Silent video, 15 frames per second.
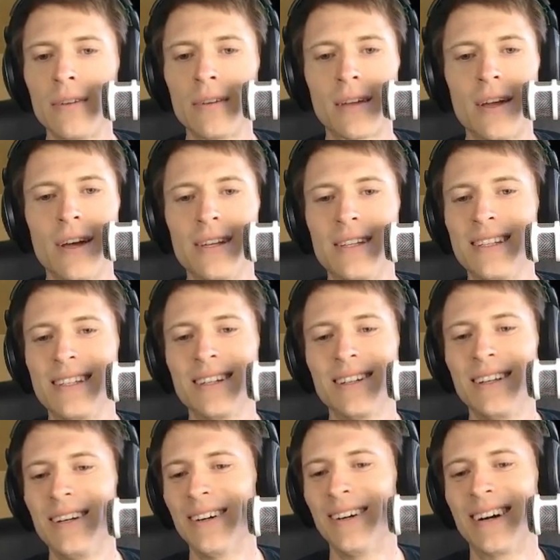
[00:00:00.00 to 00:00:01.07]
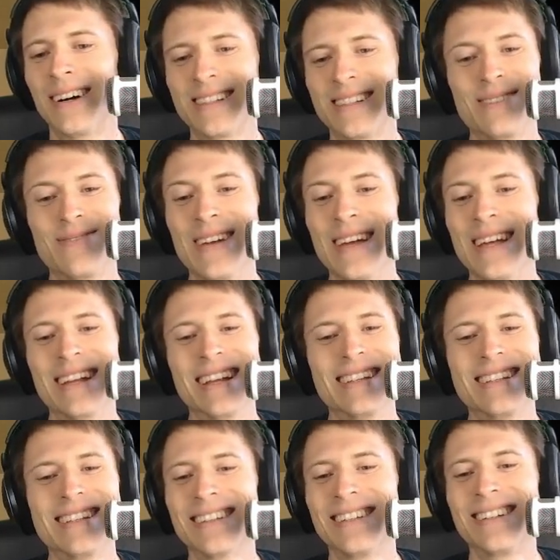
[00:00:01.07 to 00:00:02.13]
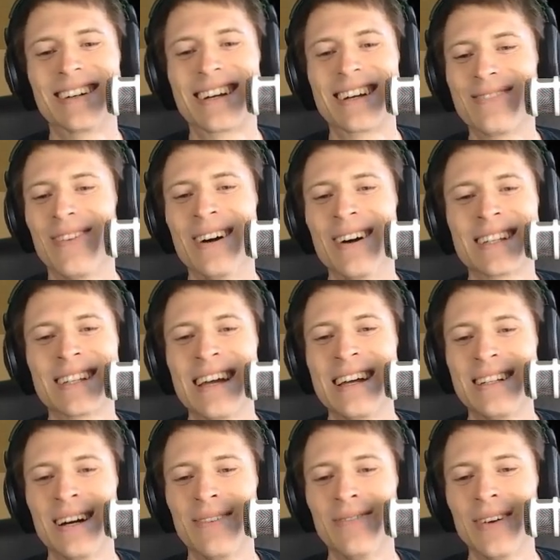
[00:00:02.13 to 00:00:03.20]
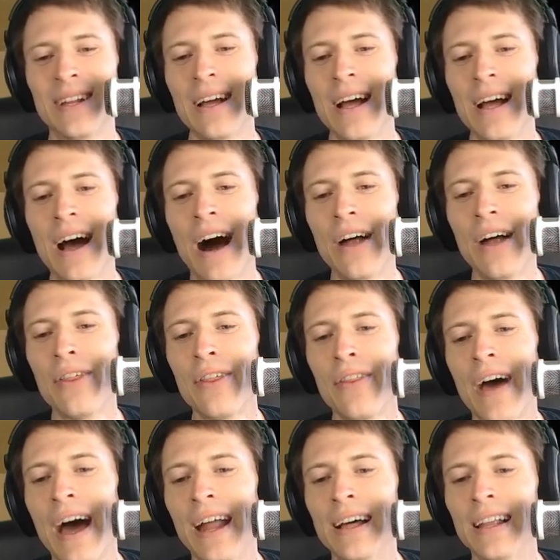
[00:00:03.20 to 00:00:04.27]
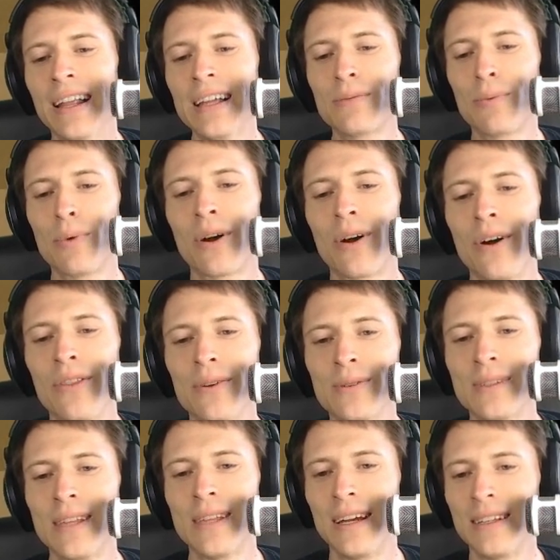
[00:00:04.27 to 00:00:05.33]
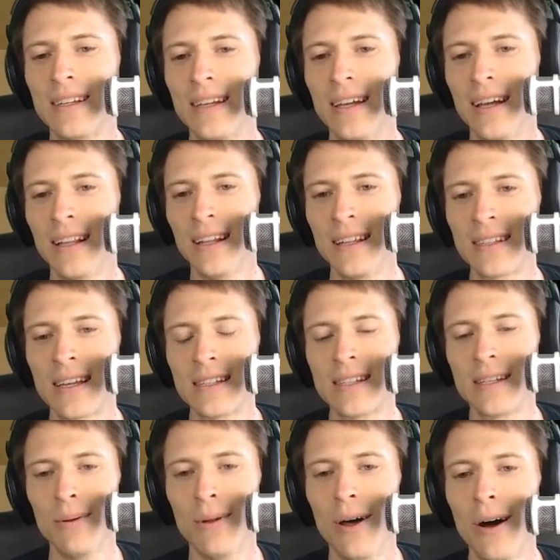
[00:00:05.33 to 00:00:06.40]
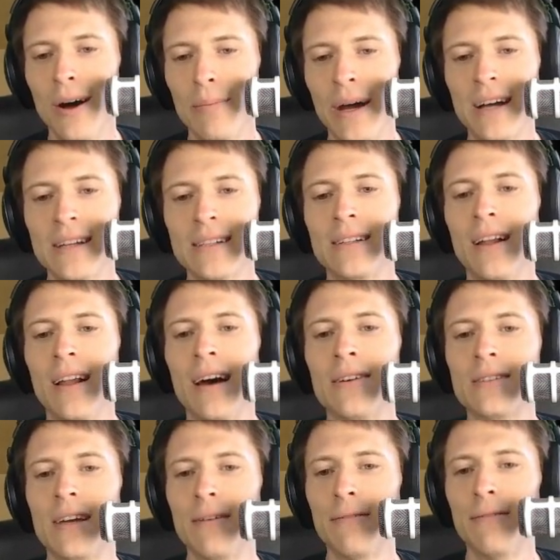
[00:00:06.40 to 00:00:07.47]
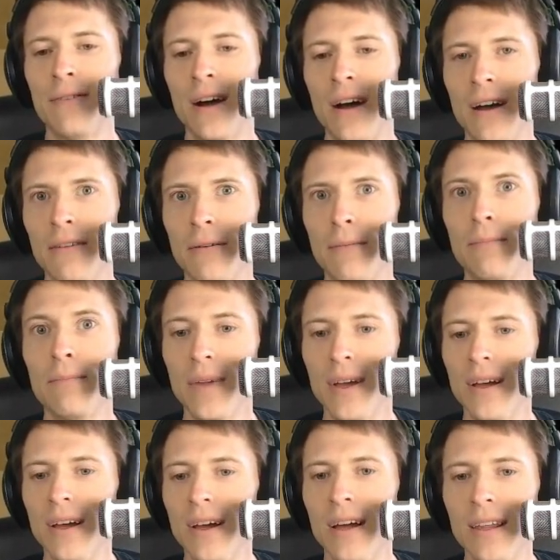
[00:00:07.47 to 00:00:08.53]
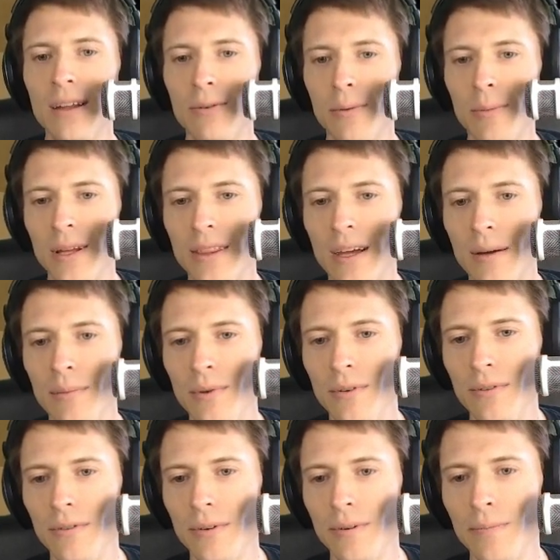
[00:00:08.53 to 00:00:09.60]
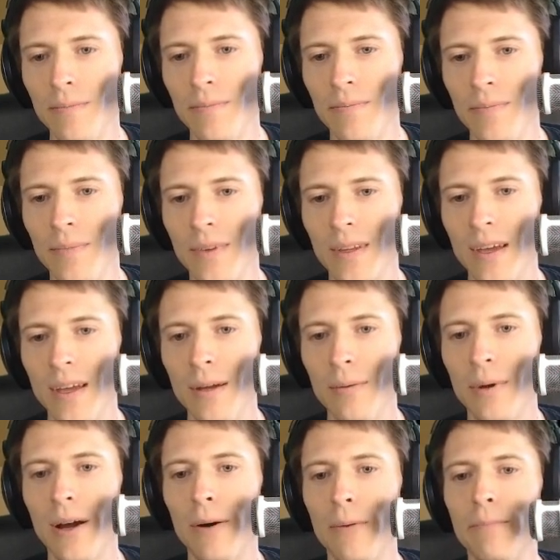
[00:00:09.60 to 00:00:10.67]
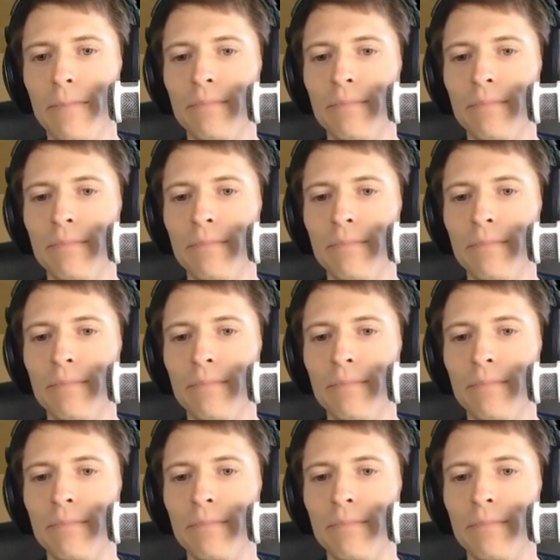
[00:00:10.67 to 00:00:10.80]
because it's illegal as it's been, and it's illegal because pawns can't jump. But other than that, let's work on those things. Let's get some law passed that allows F5, and then we'll make that move. Okay, here we go.